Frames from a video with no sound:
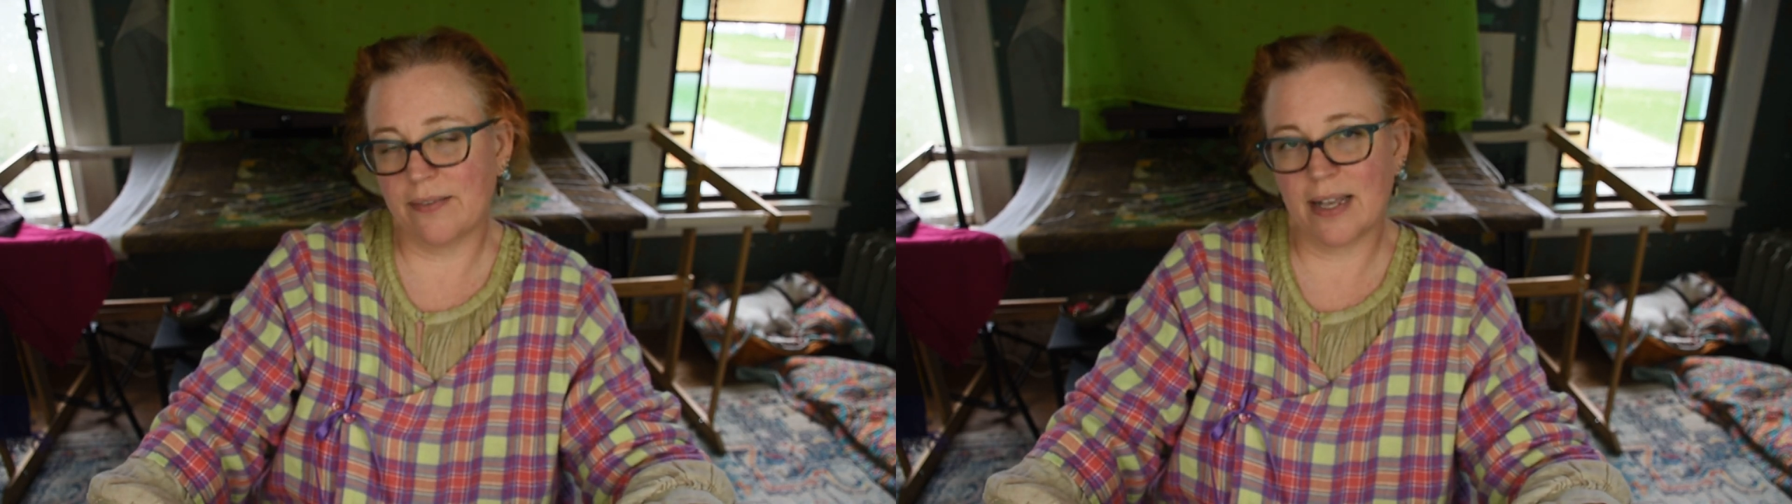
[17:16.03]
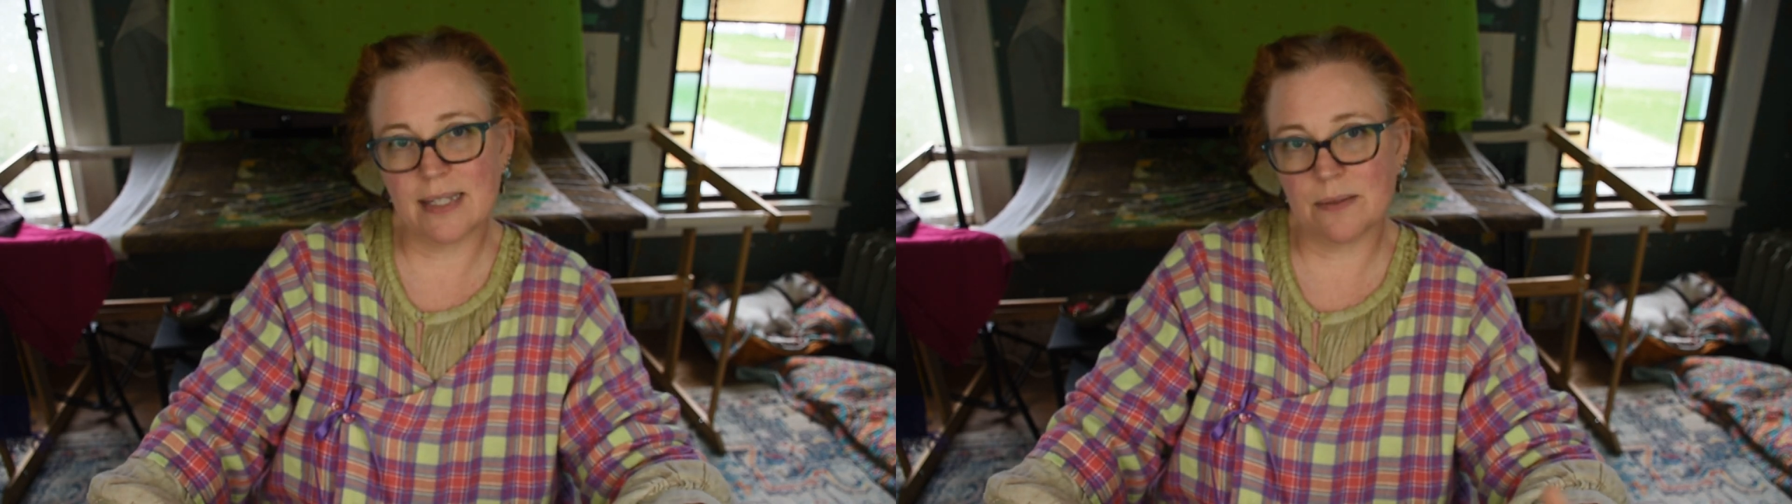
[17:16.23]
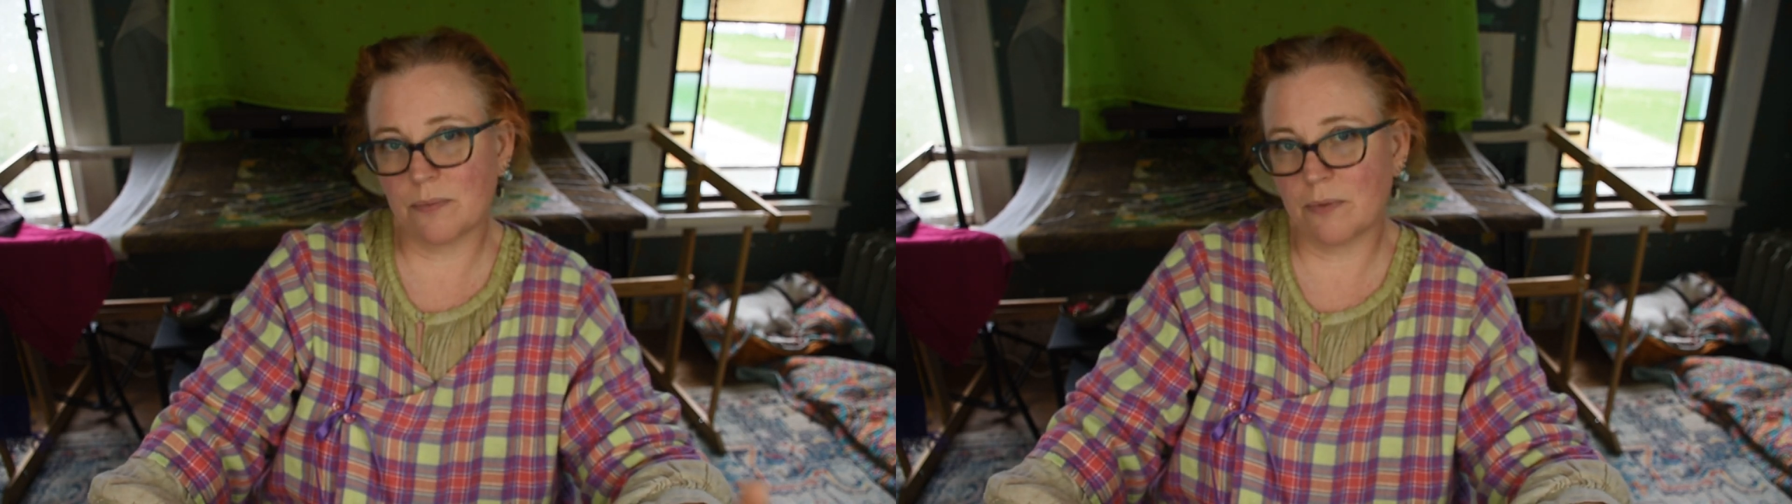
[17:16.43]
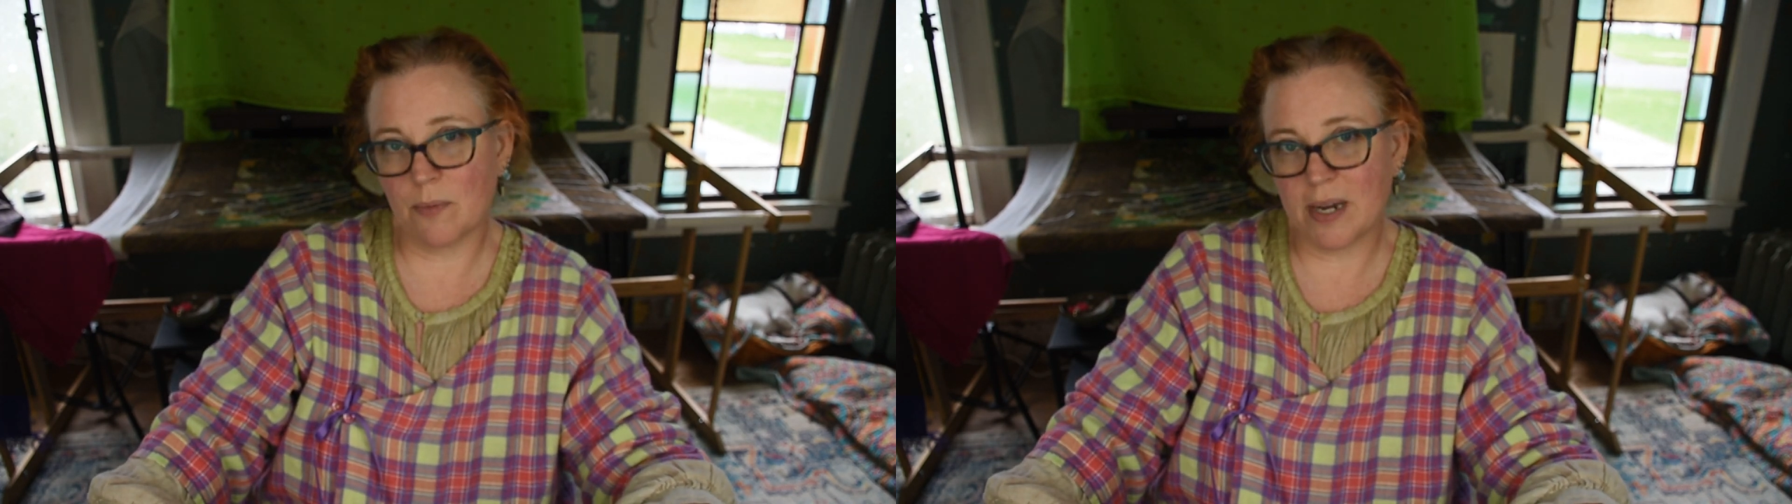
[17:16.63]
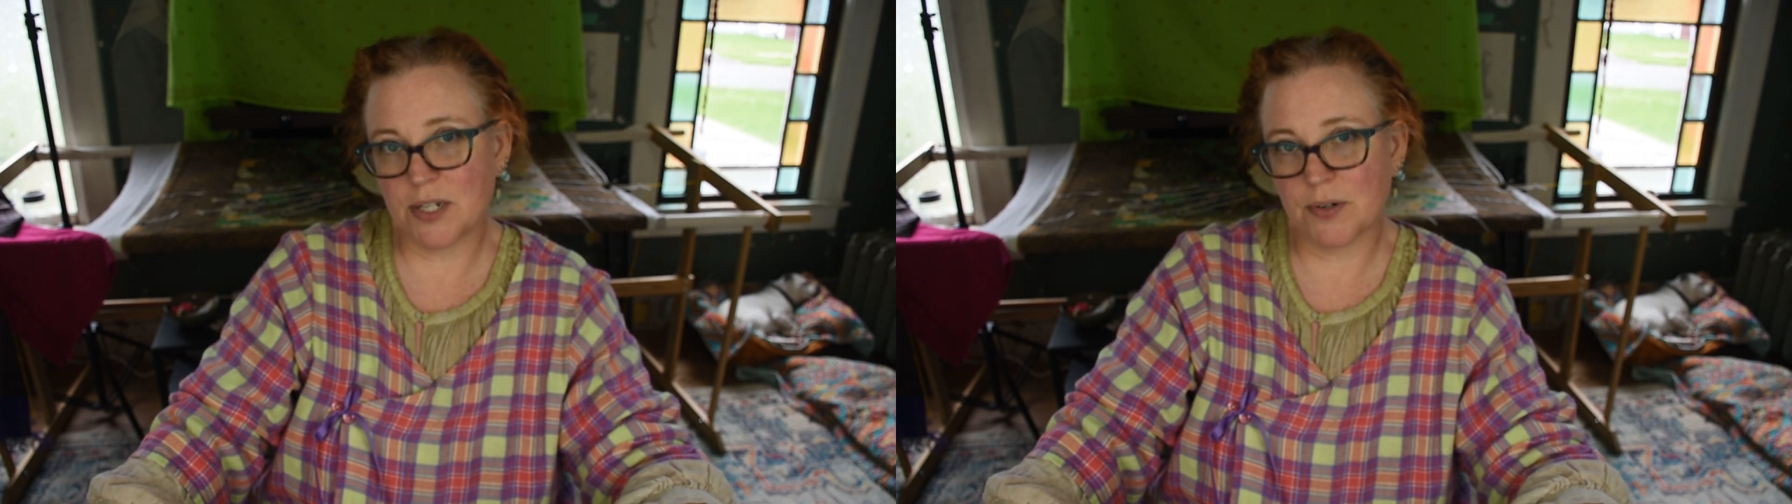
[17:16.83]
and that's
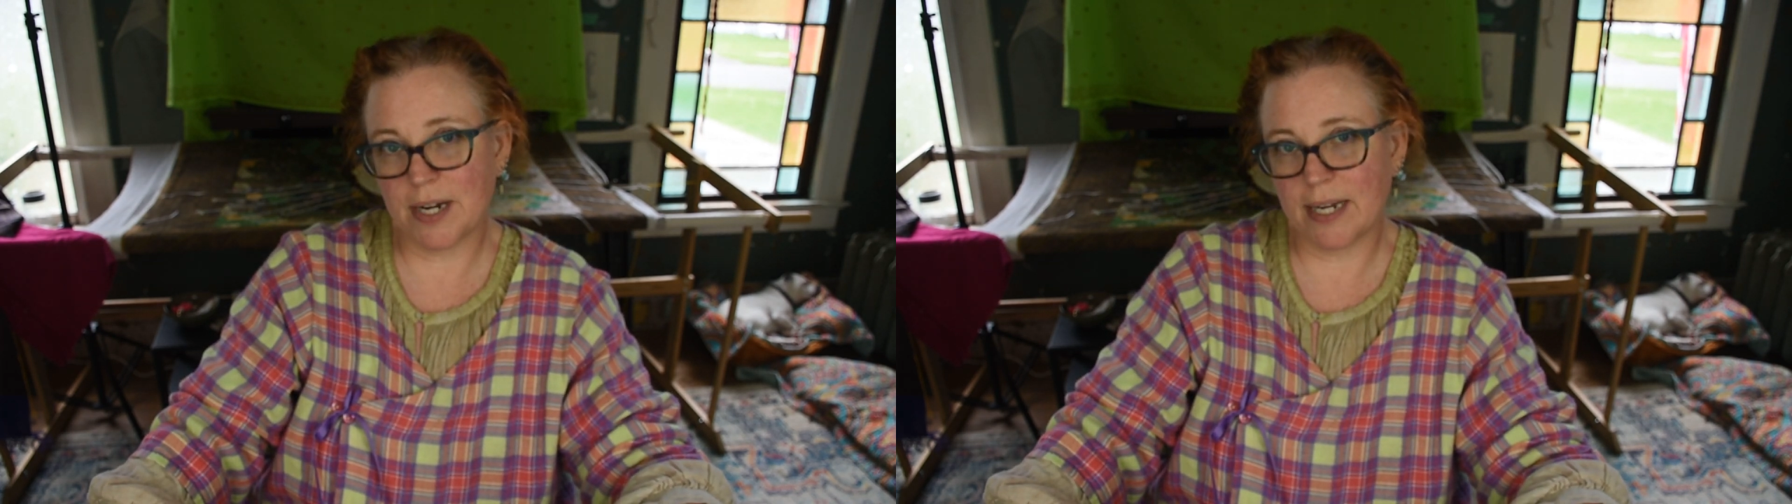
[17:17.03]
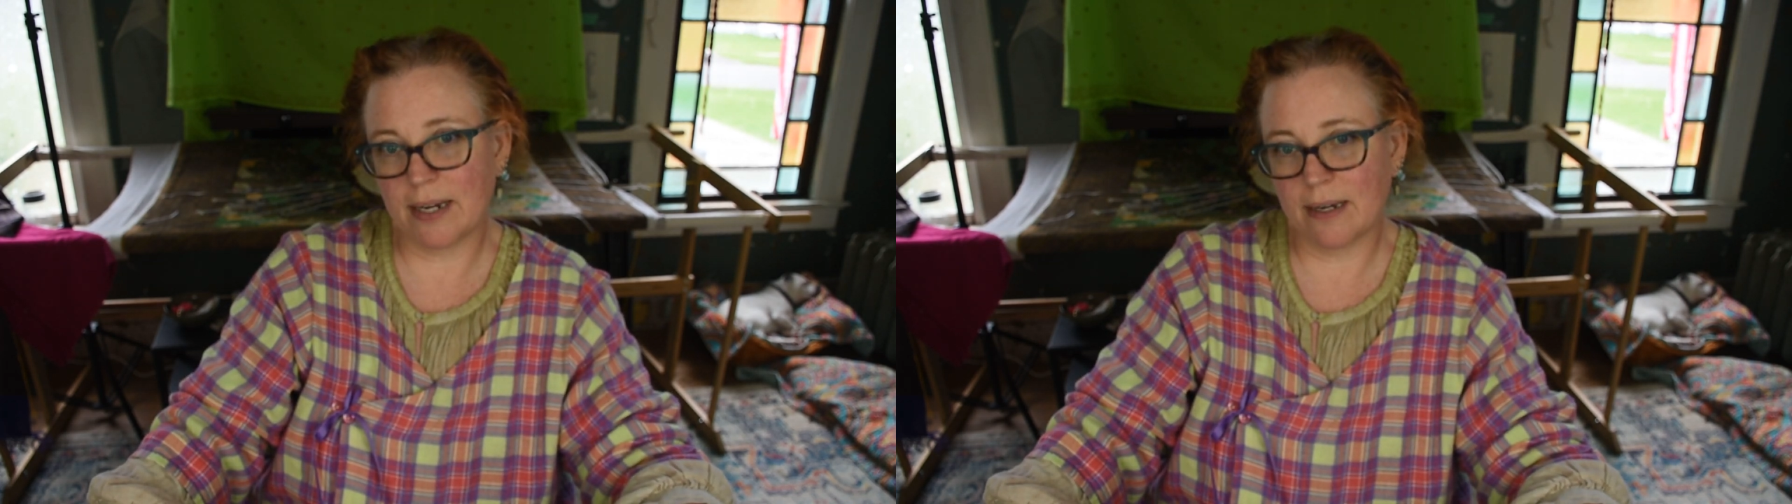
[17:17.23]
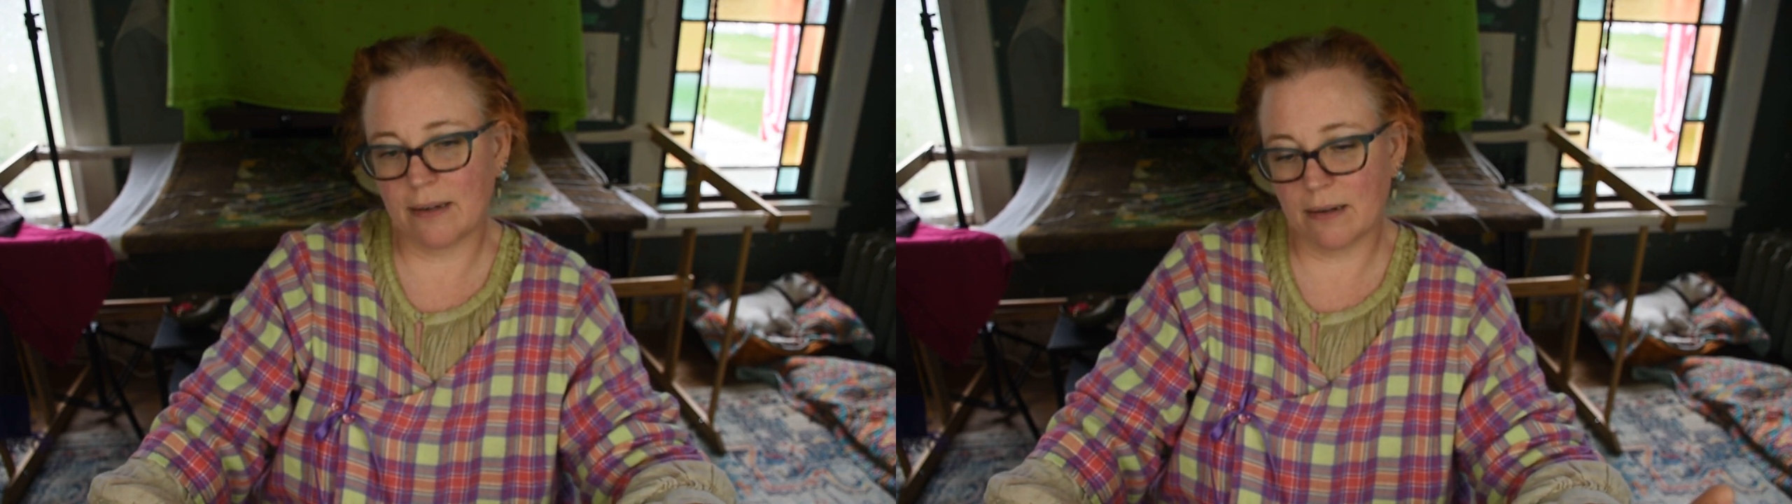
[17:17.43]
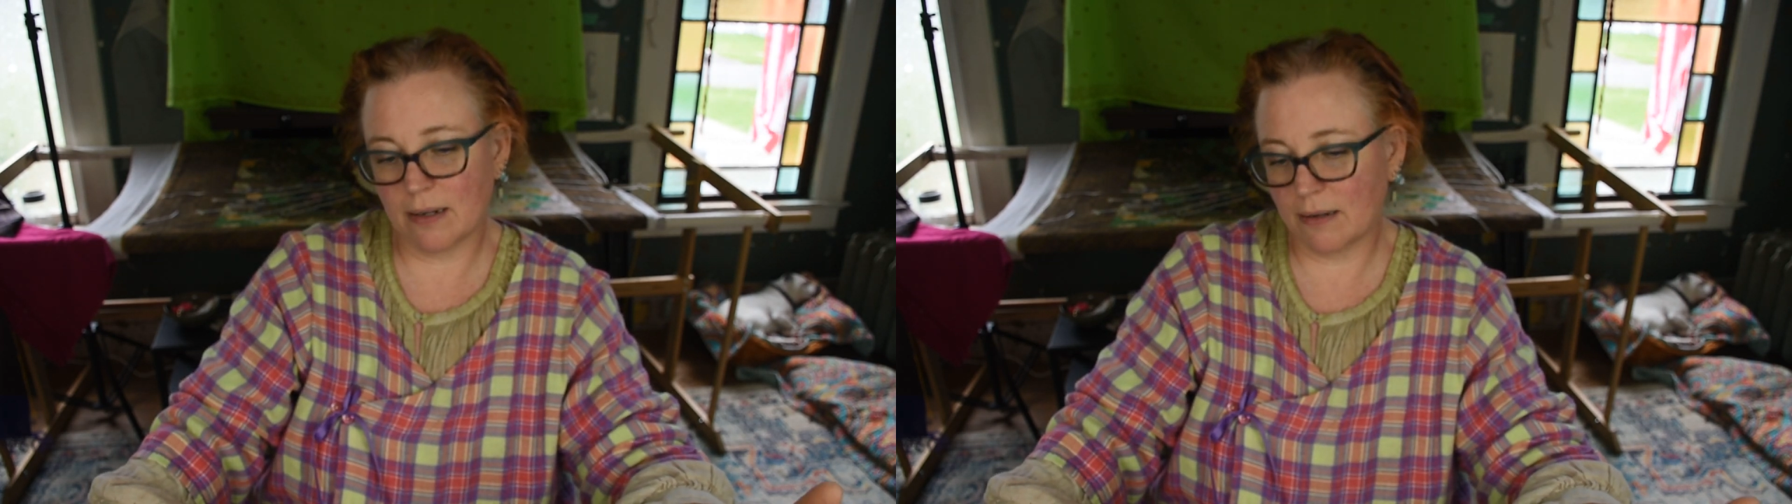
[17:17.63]
where my training